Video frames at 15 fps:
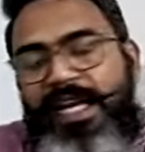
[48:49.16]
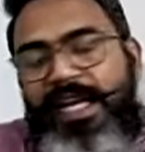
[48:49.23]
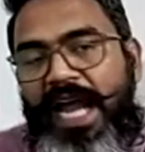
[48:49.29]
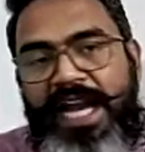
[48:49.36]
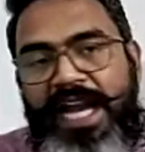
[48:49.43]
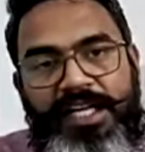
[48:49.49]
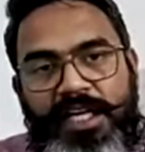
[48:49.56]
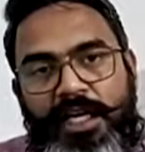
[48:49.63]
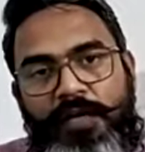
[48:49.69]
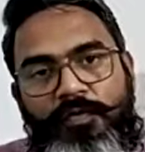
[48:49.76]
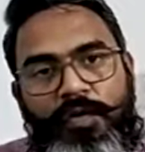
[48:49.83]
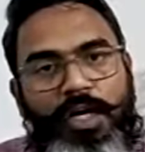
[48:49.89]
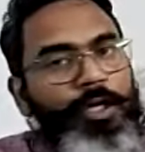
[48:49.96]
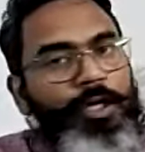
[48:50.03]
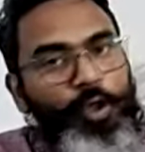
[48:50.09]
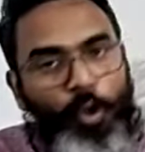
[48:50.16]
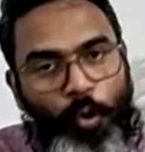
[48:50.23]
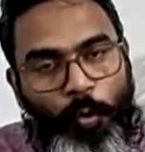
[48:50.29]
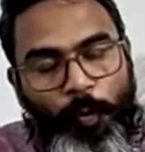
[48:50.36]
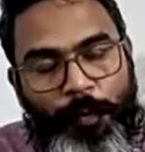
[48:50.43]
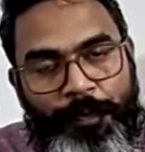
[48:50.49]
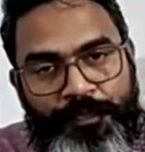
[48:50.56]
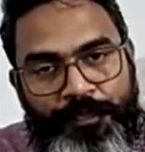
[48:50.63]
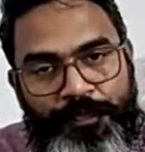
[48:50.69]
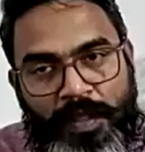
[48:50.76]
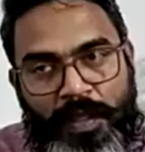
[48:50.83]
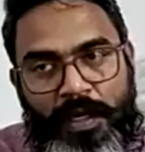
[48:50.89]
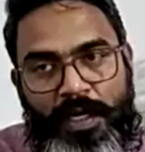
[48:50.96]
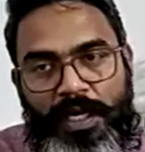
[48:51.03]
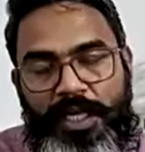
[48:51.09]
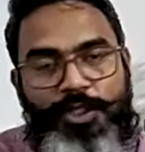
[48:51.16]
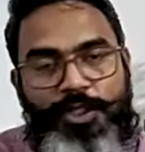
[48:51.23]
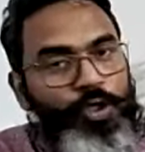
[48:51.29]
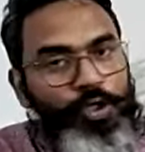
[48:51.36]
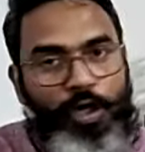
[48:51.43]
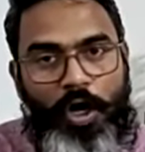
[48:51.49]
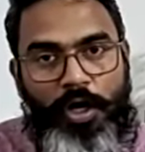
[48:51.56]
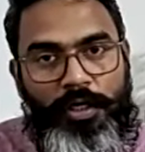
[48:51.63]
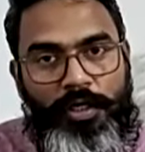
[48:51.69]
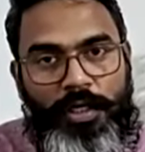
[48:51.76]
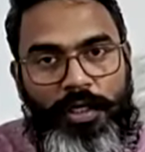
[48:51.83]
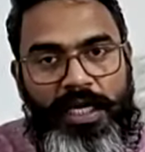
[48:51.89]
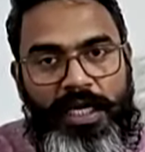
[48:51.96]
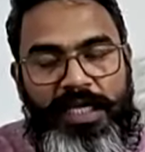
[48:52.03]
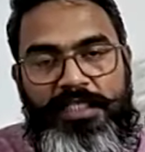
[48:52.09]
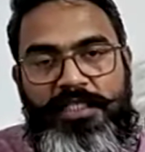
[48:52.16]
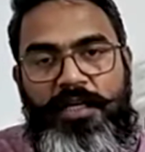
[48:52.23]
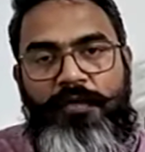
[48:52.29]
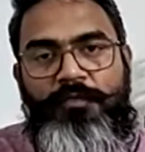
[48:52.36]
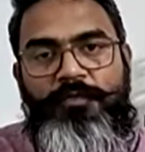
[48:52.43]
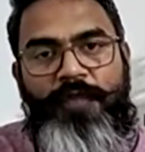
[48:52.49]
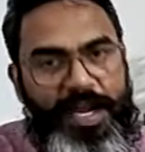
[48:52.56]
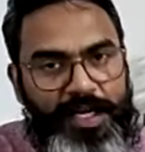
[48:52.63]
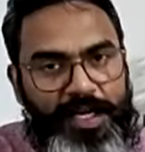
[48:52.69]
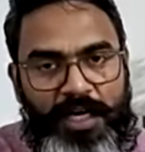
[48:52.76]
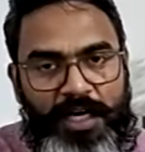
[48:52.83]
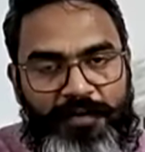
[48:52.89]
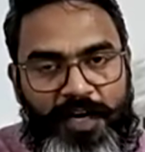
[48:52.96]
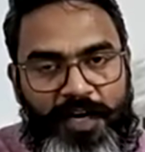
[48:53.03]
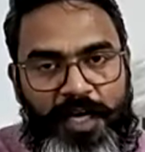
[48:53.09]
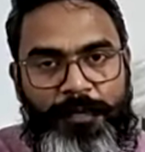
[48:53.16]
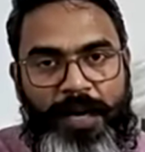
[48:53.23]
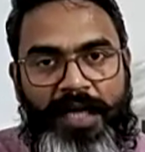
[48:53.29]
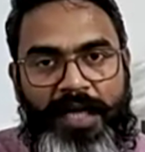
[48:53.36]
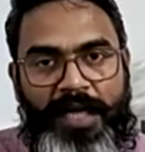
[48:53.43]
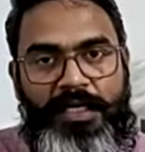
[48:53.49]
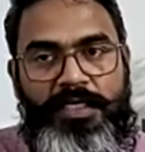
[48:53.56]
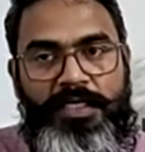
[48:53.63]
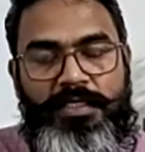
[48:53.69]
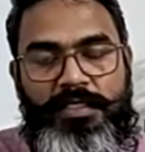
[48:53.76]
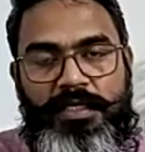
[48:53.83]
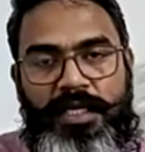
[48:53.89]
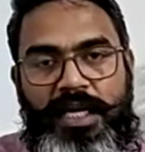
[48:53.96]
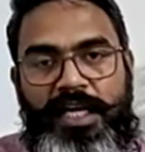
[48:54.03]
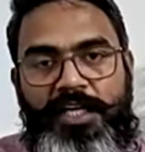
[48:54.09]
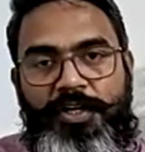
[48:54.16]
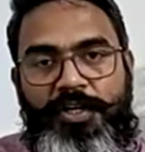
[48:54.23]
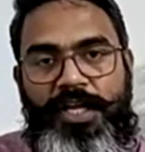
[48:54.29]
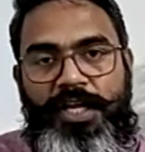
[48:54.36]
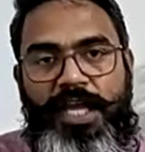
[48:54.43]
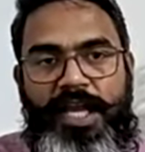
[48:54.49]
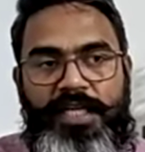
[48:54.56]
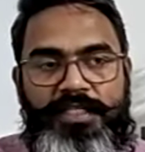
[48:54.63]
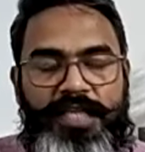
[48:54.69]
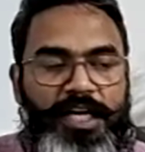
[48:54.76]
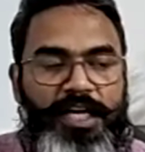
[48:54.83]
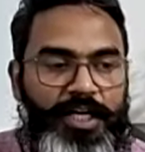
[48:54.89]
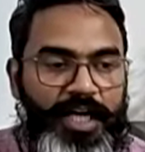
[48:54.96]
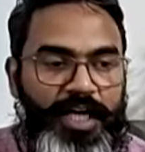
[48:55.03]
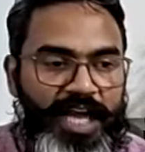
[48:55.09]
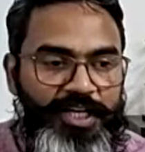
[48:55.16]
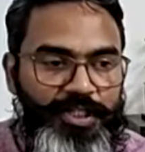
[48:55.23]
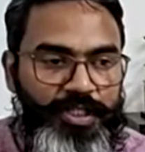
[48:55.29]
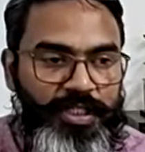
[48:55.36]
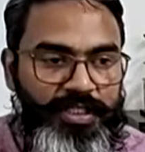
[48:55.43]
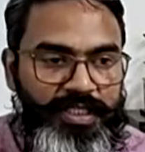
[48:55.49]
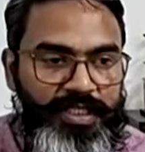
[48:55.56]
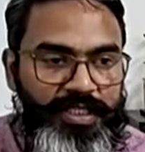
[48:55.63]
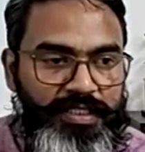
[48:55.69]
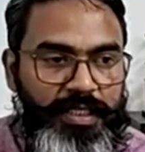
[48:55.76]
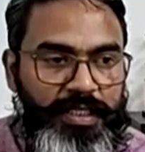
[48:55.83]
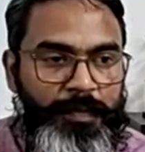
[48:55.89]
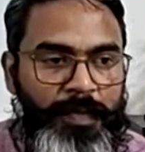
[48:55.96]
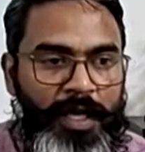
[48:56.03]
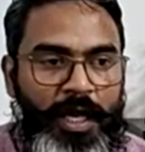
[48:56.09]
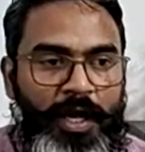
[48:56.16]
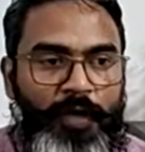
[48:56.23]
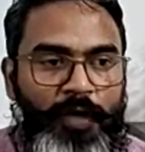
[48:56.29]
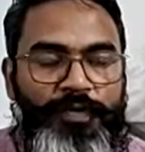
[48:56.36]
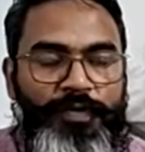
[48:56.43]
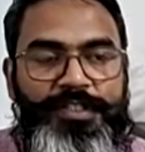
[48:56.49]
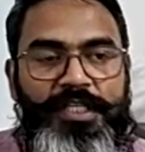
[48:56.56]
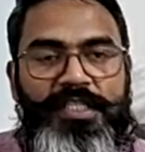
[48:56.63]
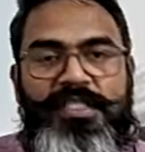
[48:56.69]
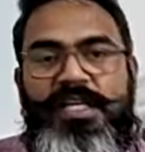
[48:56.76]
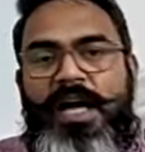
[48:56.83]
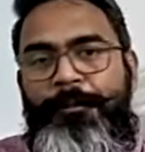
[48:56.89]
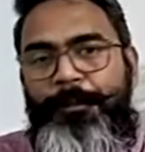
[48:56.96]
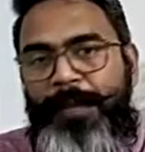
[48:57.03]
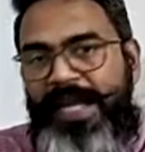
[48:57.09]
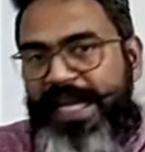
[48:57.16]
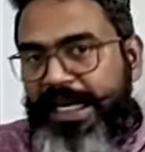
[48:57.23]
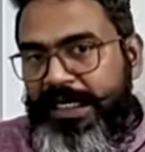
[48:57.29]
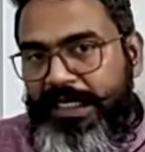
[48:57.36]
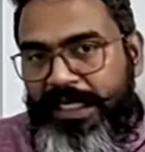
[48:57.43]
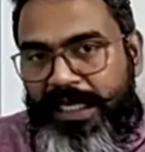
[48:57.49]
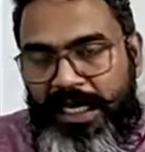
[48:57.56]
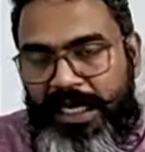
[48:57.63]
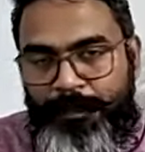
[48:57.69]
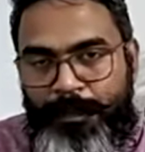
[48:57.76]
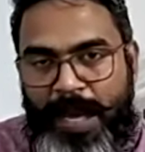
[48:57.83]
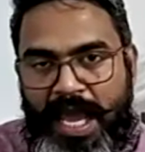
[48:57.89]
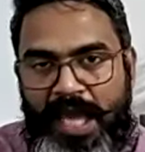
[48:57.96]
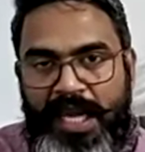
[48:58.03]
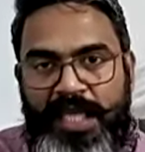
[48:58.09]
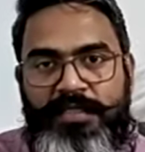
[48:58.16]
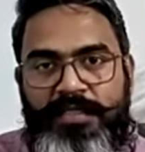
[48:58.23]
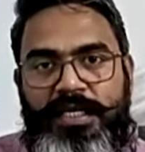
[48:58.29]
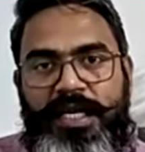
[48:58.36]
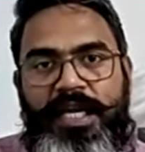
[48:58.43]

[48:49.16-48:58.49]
In an ideal world, no, it should not. It's a very unfair practice. It creates an international system which is completely imbalanced.